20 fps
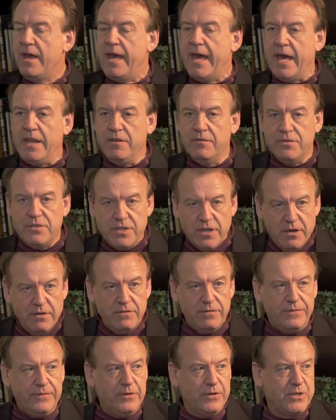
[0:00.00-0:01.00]
and you
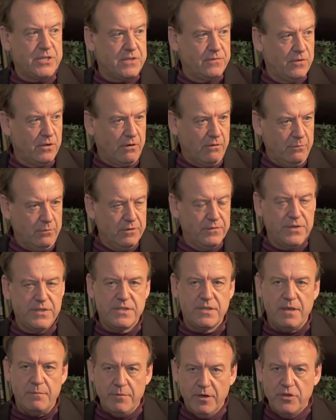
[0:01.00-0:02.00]
don't first of all remove
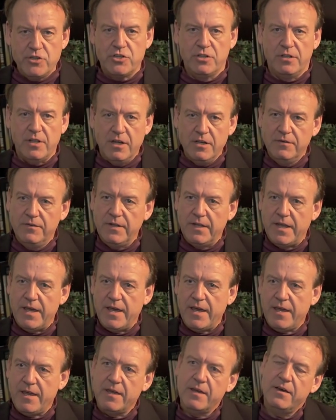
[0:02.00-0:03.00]
this emotional
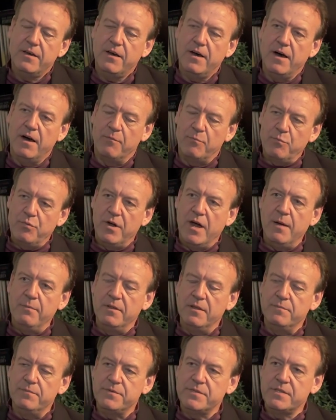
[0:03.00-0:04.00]
overlay of
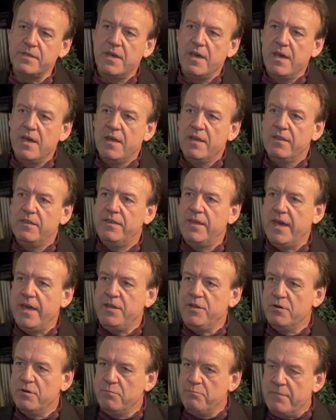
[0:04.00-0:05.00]
problems,
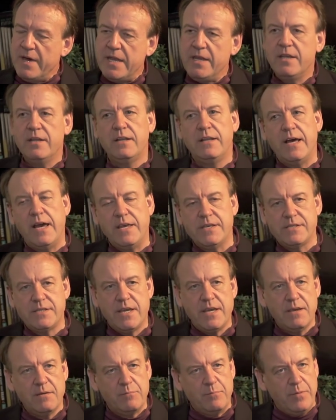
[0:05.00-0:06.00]
then you're
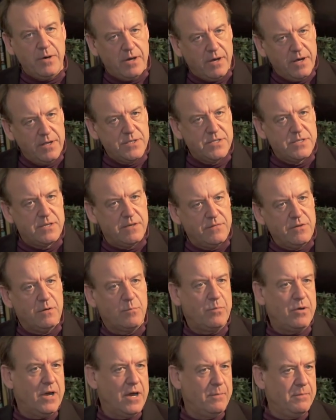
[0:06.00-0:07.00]
medicalizing parts of your
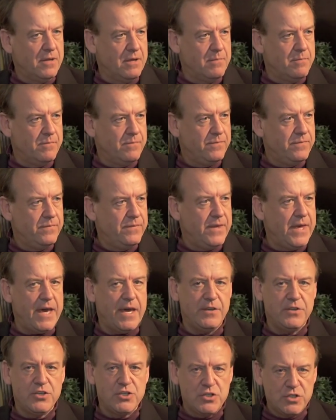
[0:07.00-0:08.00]
problem
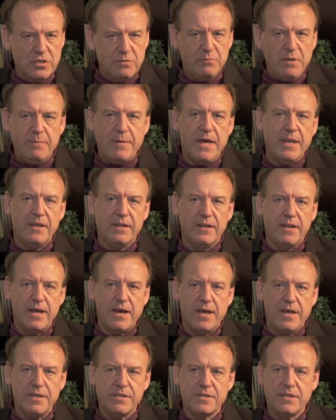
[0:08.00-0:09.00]
that shouldn't be
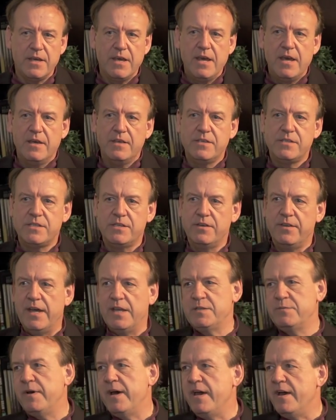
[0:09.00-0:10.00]
medicalized. So
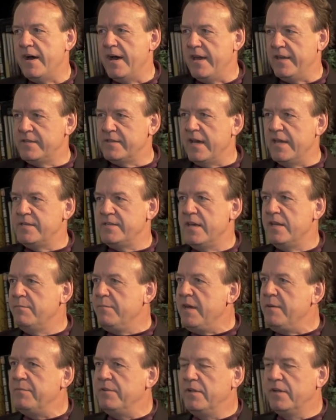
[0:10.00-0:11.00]
that's why I, I say to
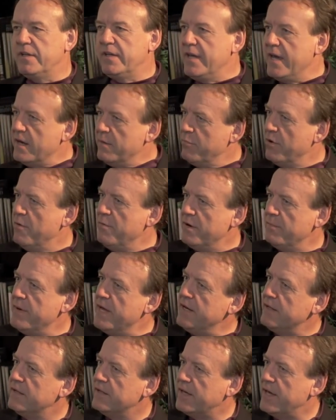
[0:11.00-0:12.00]
people, get appropriate
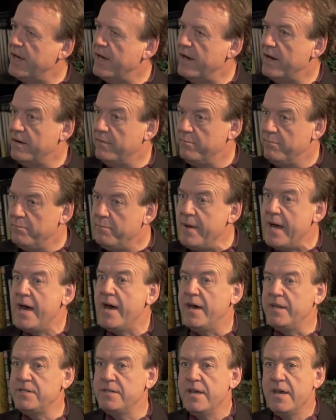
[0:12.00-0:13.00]
medical care,
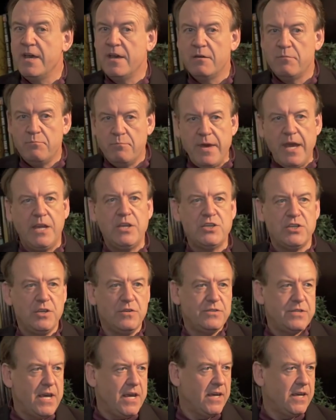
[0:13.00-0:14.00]
but make sure
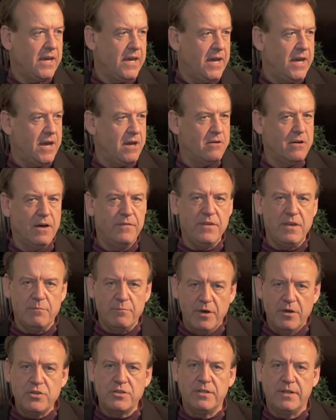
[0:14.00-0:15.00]
you take care of the
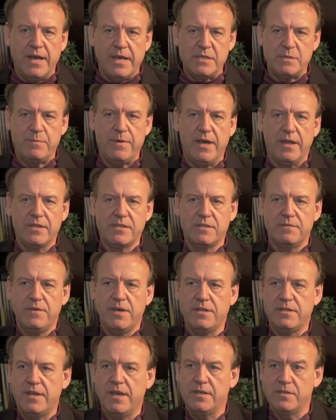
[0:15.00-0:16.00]
emotional aspects of
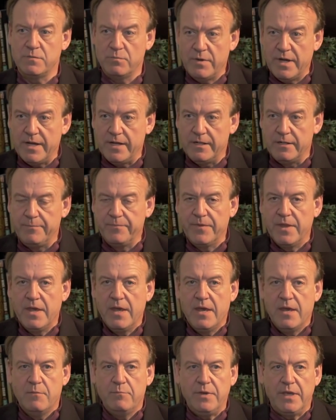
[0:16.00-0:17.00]
it as well,
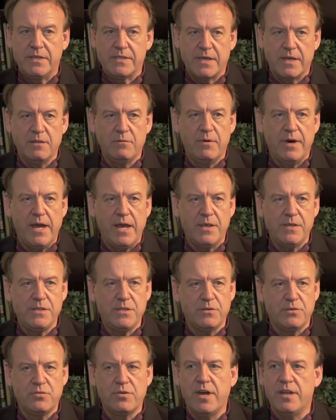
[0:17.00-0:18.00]
because otherwise
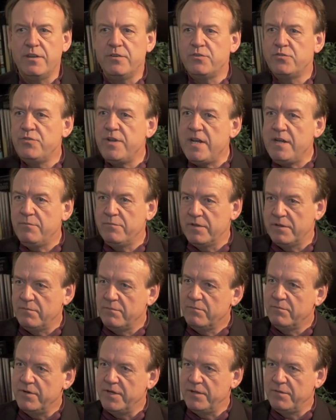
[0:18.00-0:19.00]
you're trying to treat with,
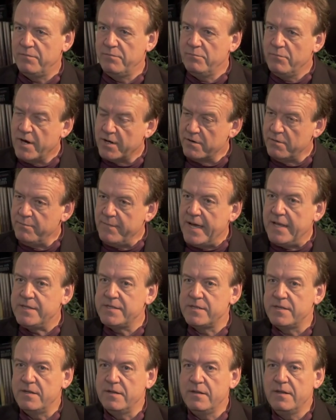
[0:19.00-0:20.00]
with modern
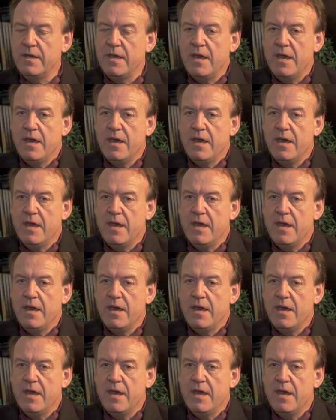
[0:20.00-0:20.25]
medicine